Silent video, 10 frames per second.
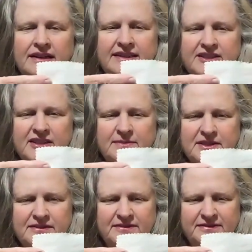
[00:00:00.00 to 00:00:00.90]
in terms
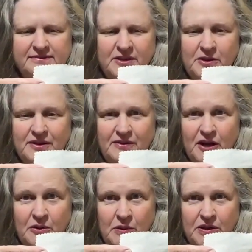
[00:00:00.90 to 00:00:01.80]
of
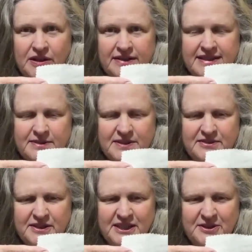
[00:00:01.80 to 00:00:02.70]
UFO work, this was
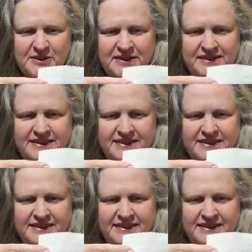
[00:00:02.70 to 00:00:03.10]
really good.